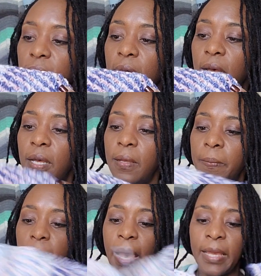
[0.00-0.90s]

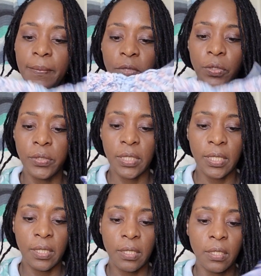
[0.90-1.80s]
I am
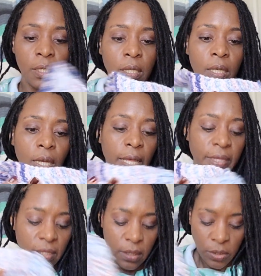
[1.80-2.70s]
using, I
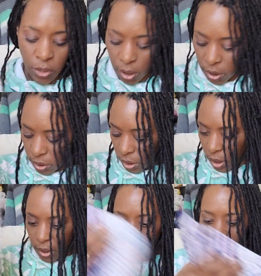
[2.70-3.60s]
think the yarn
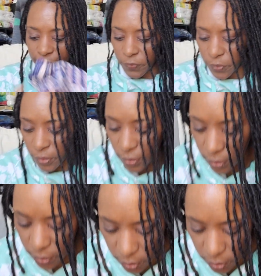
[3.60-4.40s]
calls for,